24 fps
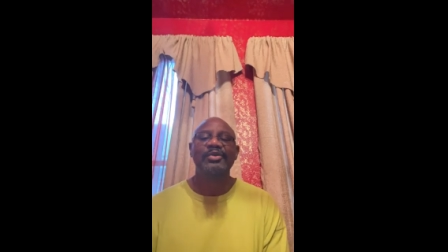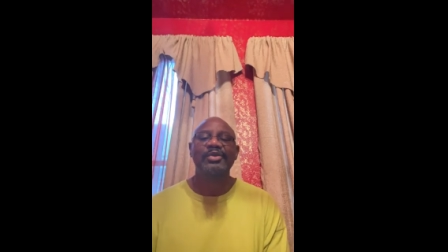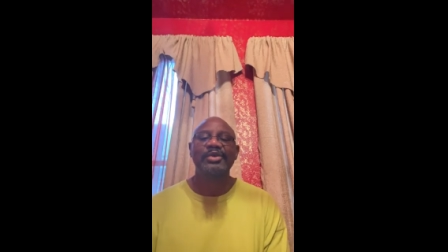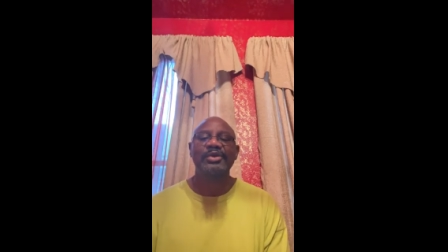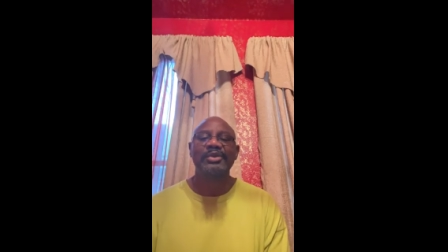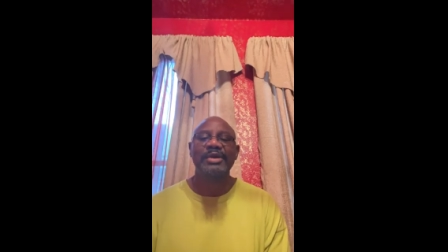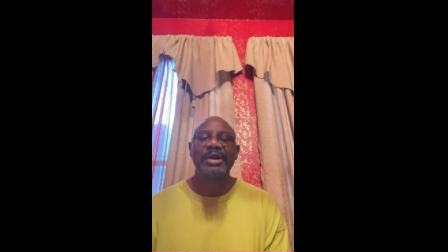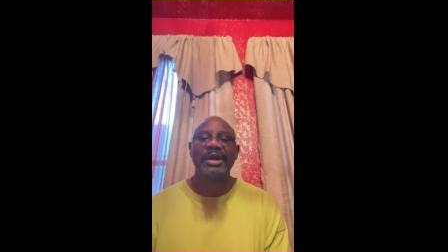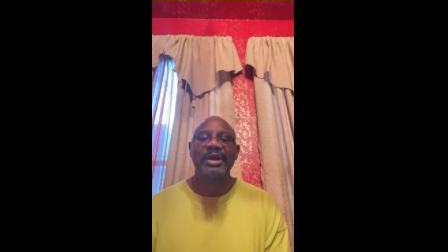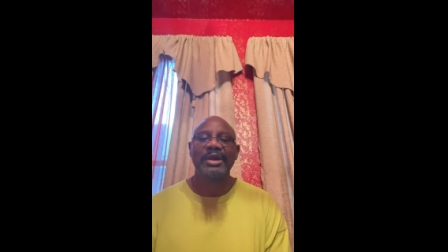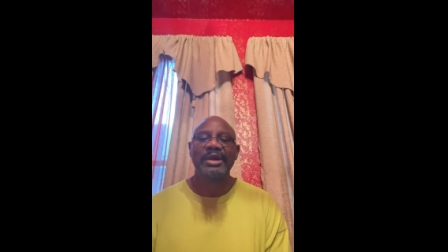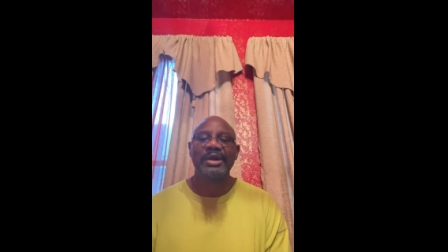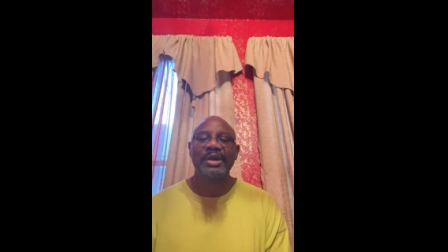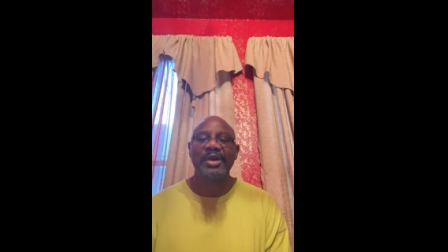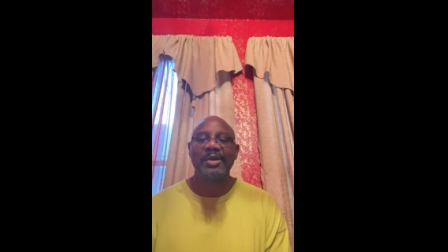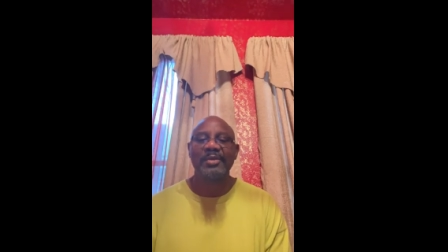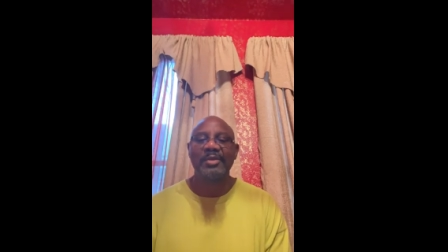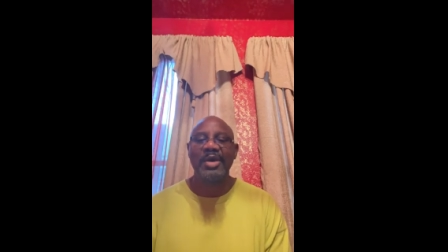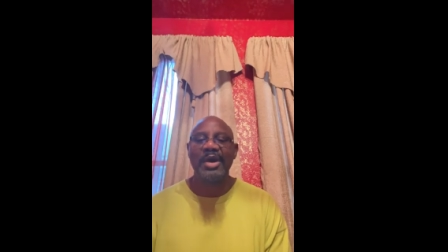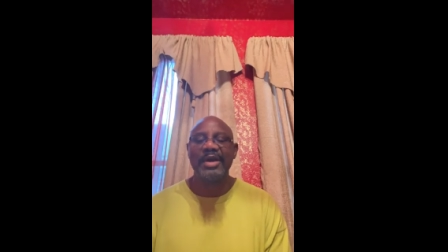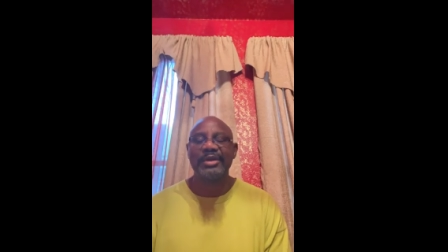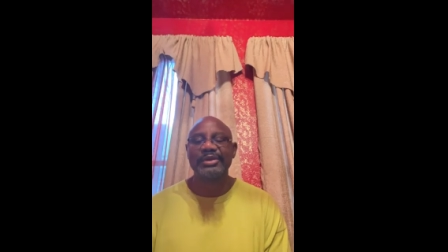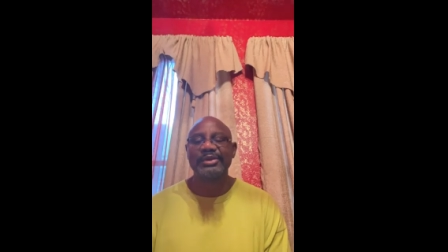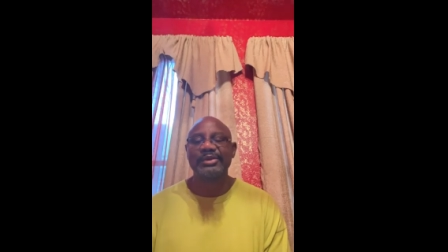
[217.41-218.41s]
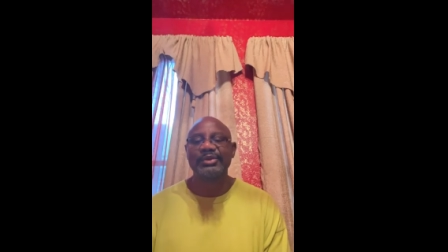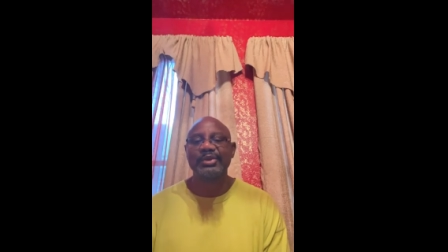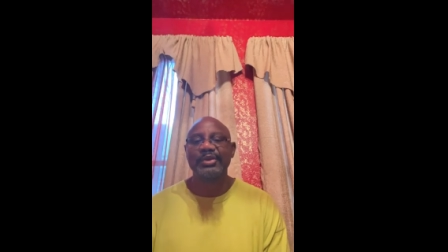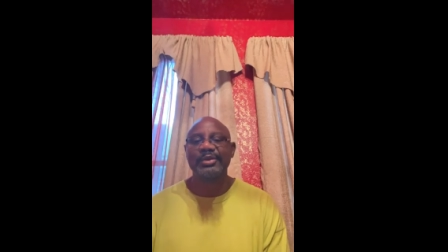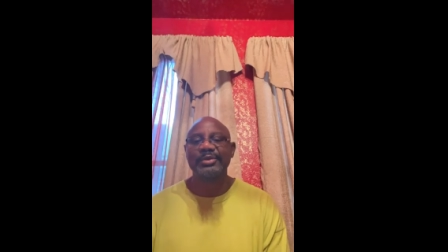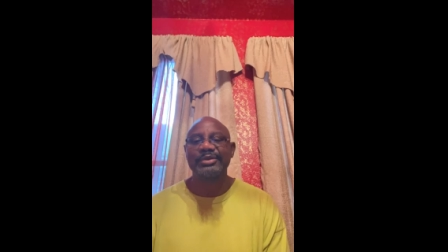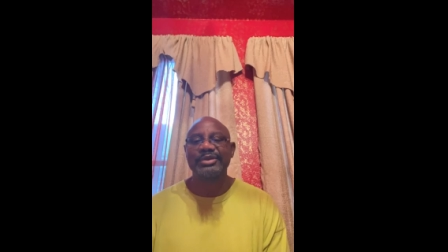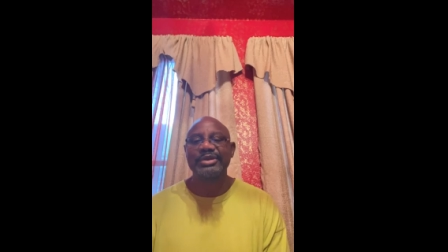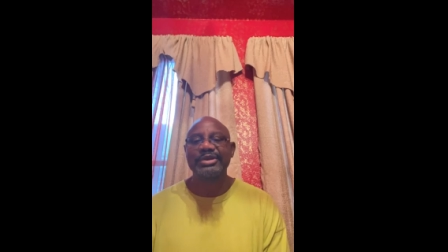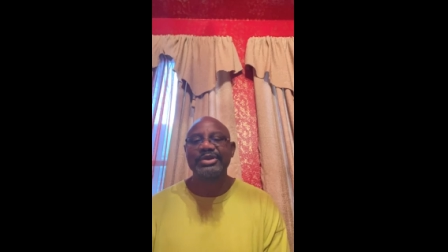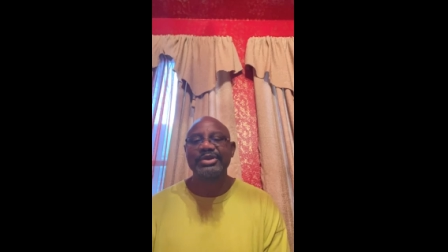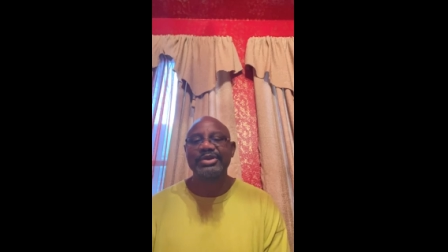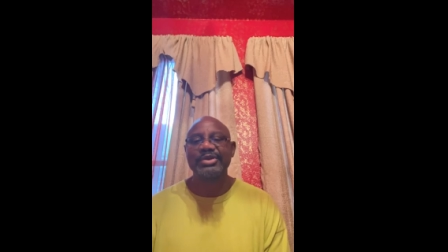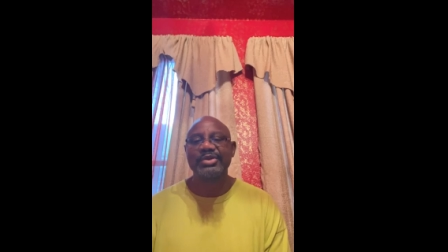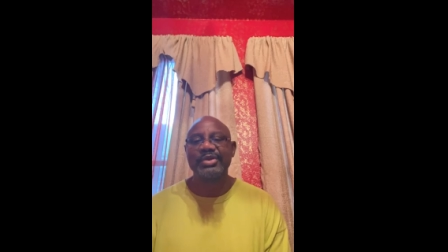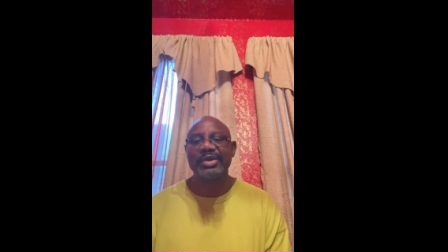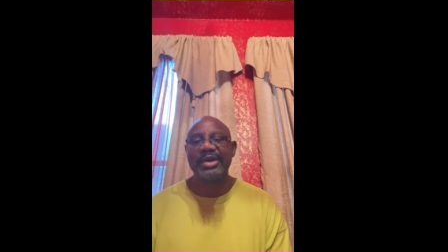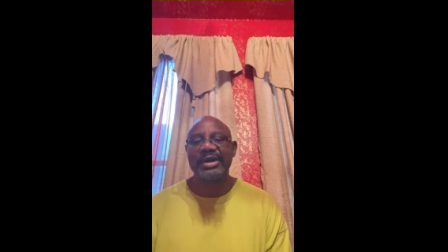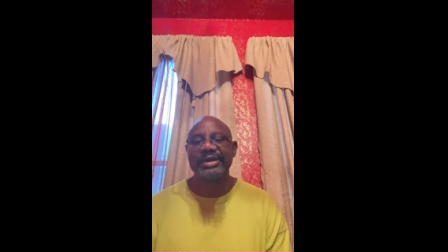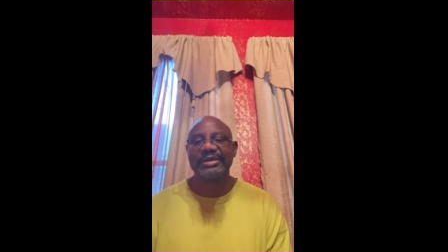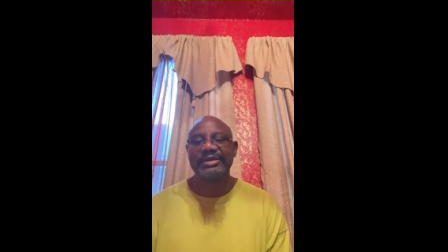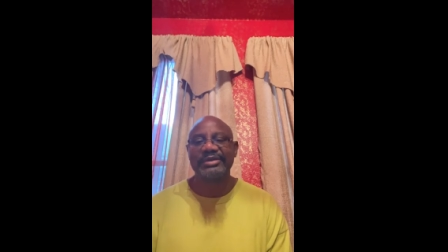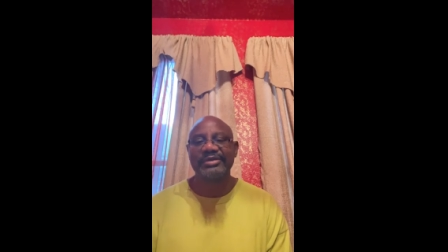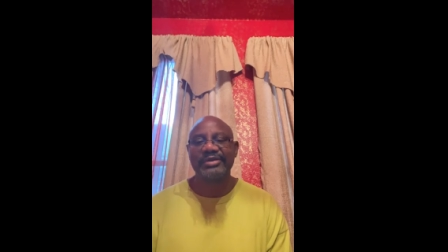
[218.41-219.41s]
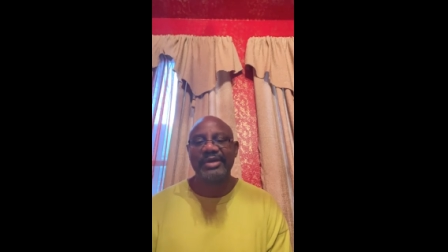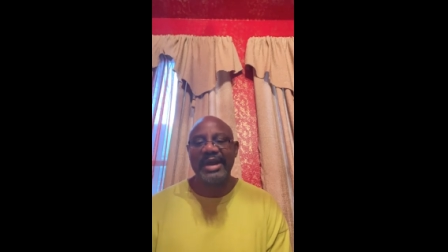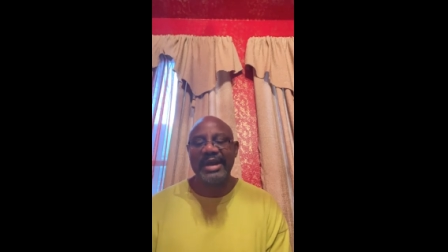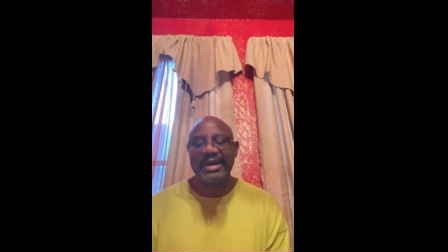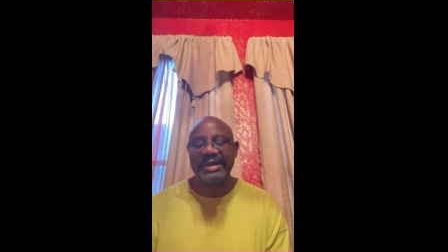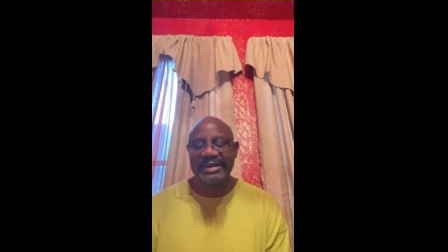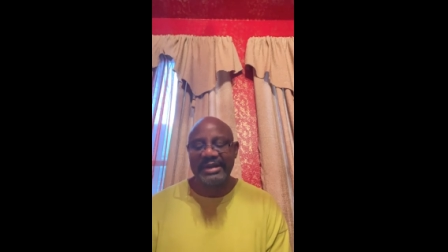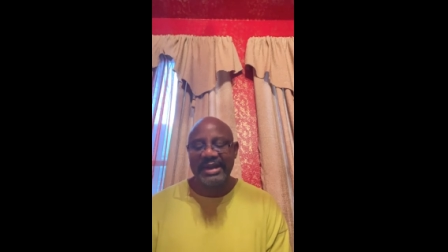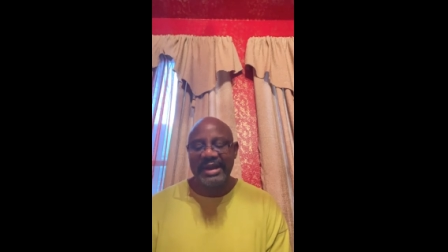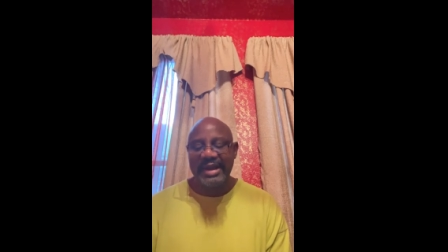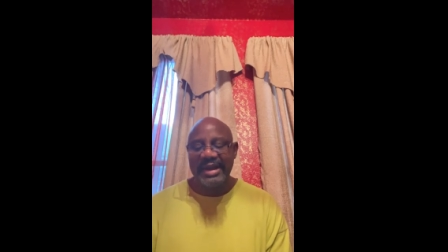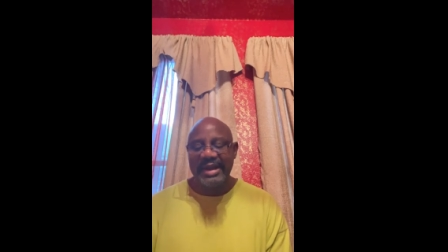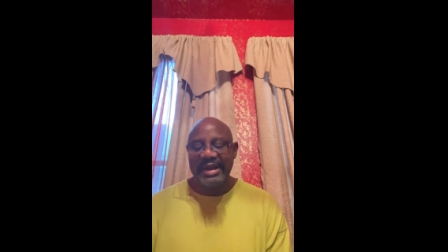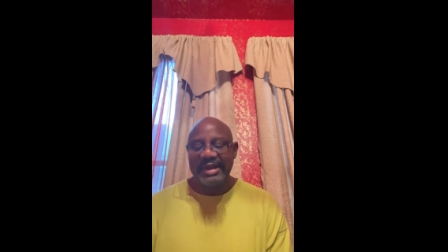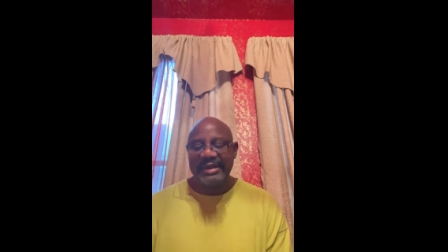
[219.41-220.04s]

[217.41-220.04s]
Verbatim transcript: in our mother's wombs, He knew us, right?